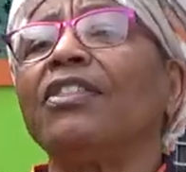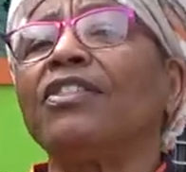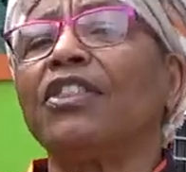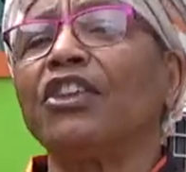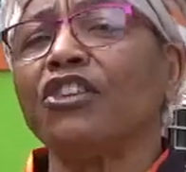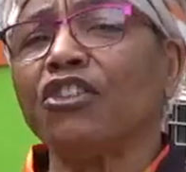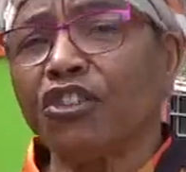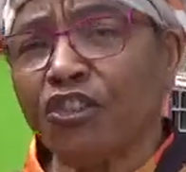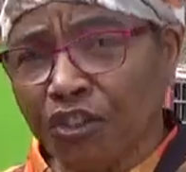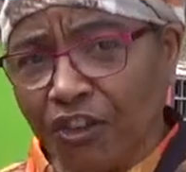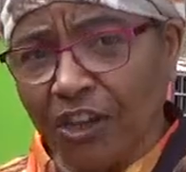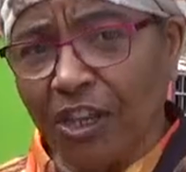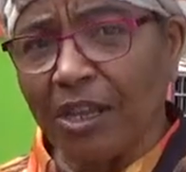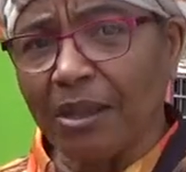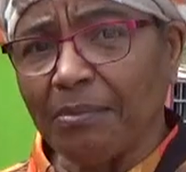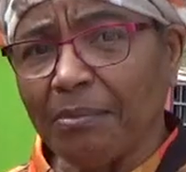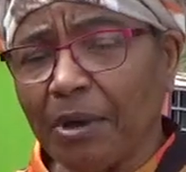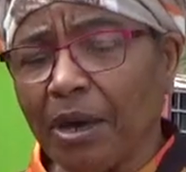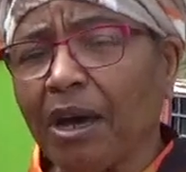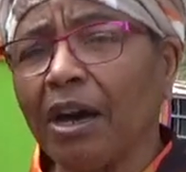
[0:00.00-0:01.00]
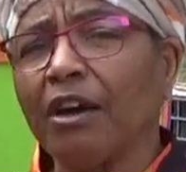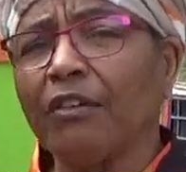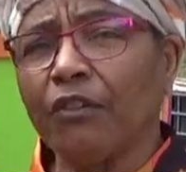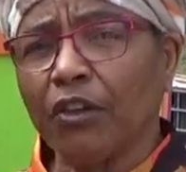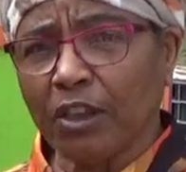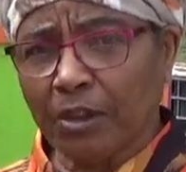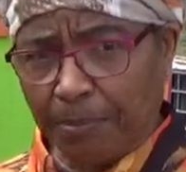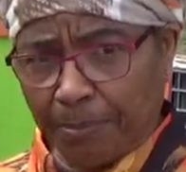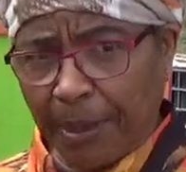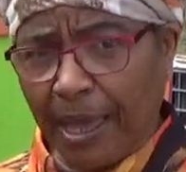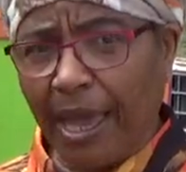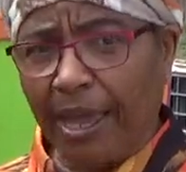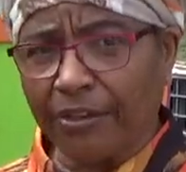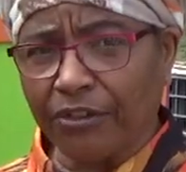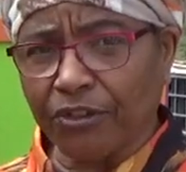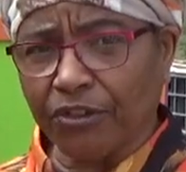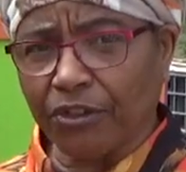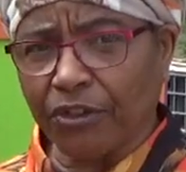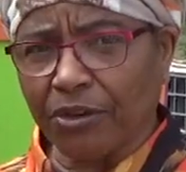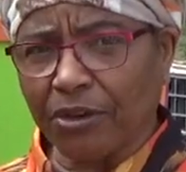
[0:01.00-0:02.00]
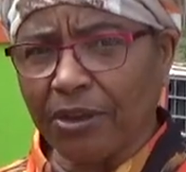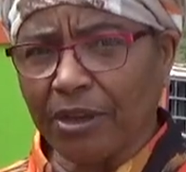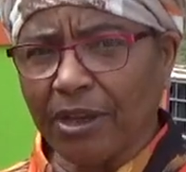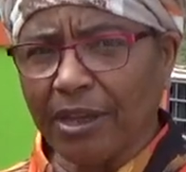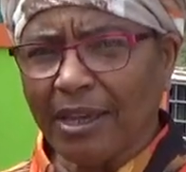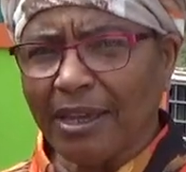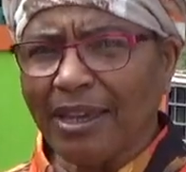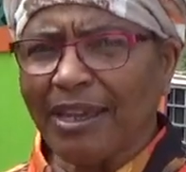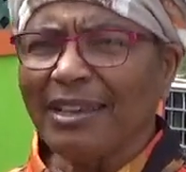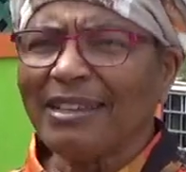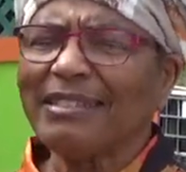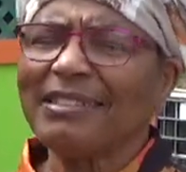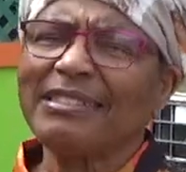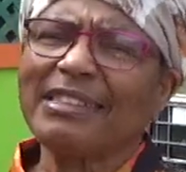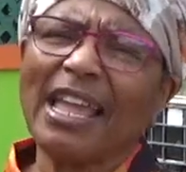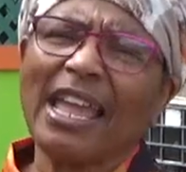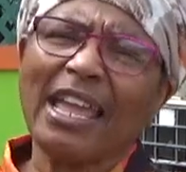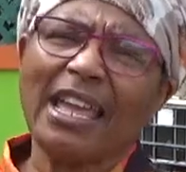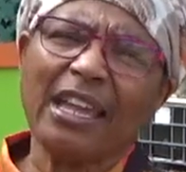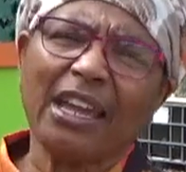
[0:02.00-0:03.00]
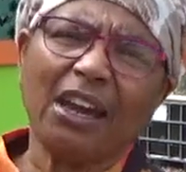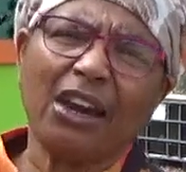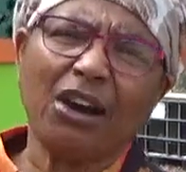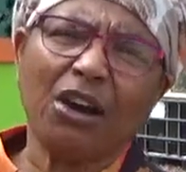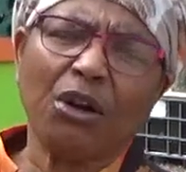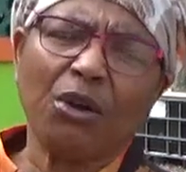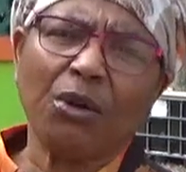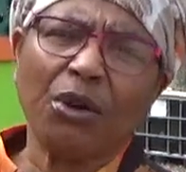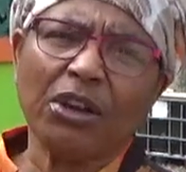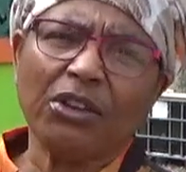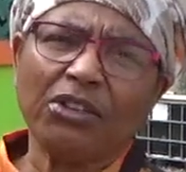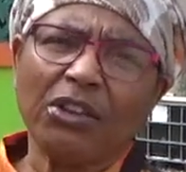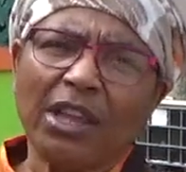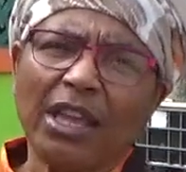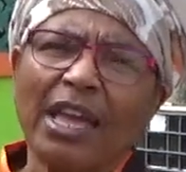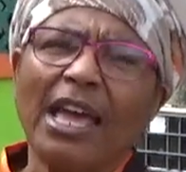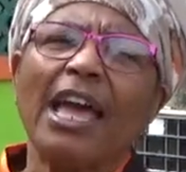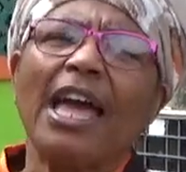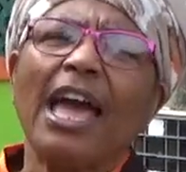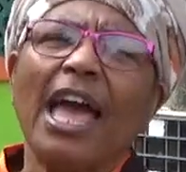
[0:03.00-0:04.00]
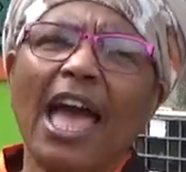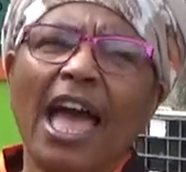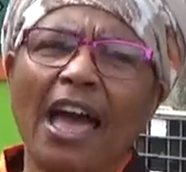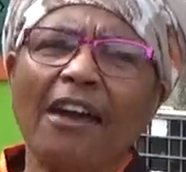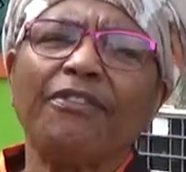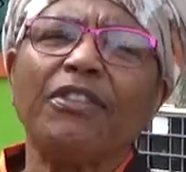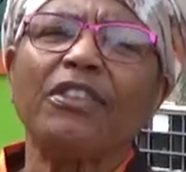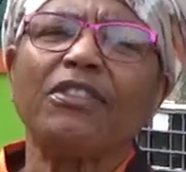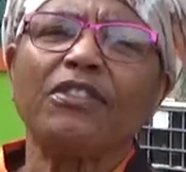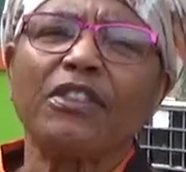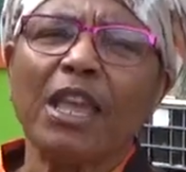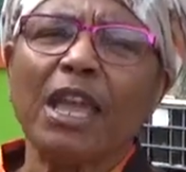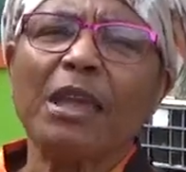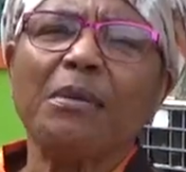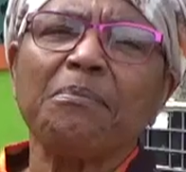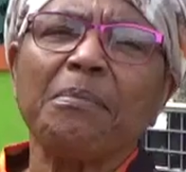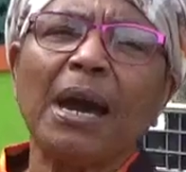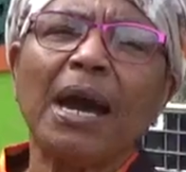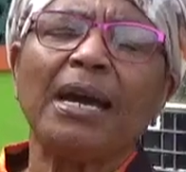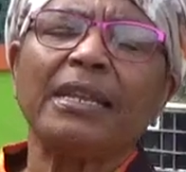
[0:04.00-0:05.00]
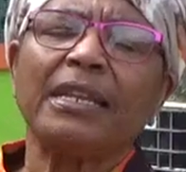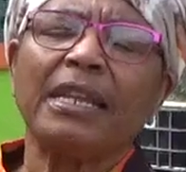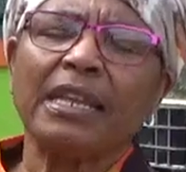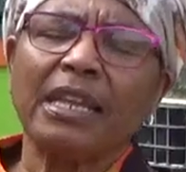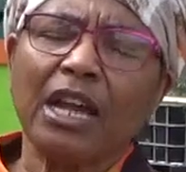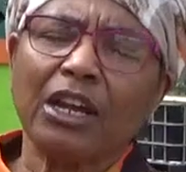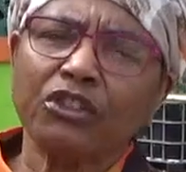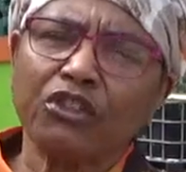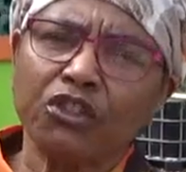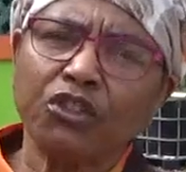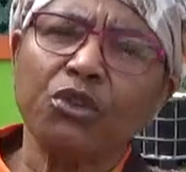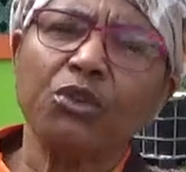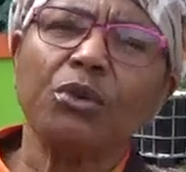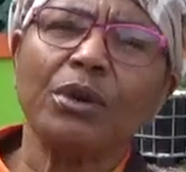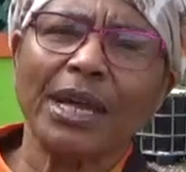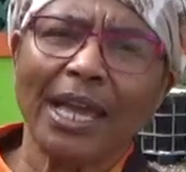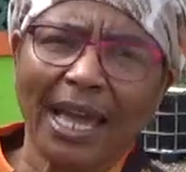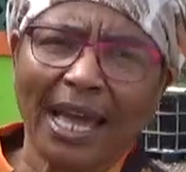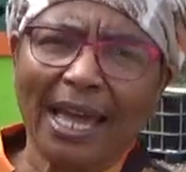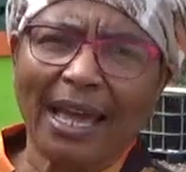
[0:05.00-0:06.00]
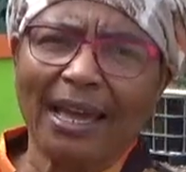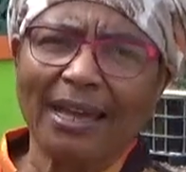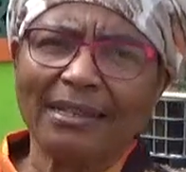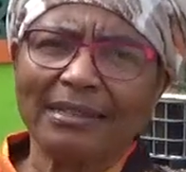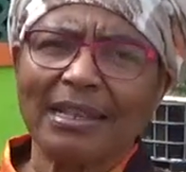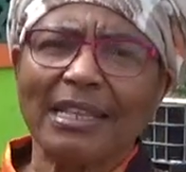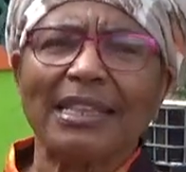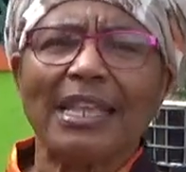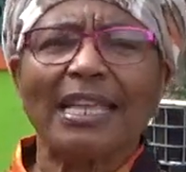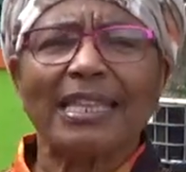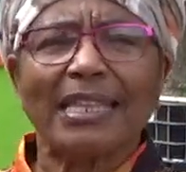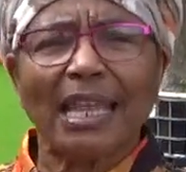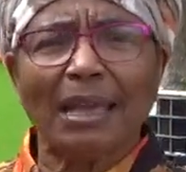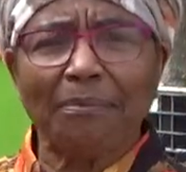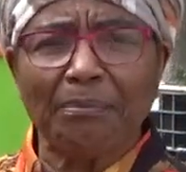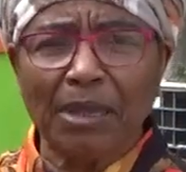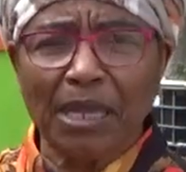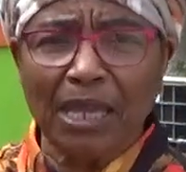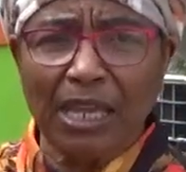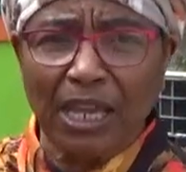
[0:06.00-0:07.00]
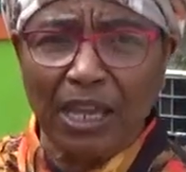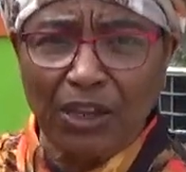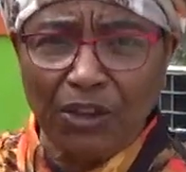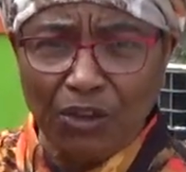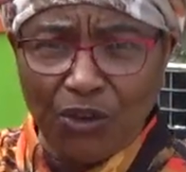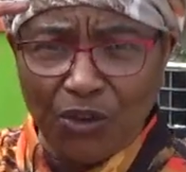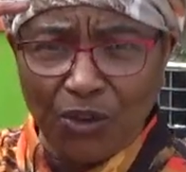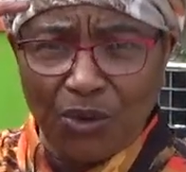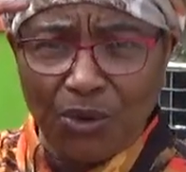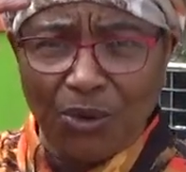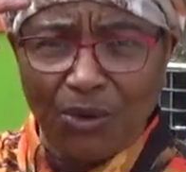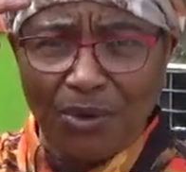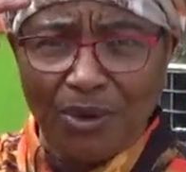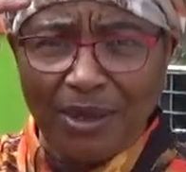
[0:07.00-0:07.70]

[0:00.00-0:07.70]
the sheep of his pasture. Stay encouraged. Have the same mind that Yahshua has. Let that be in you.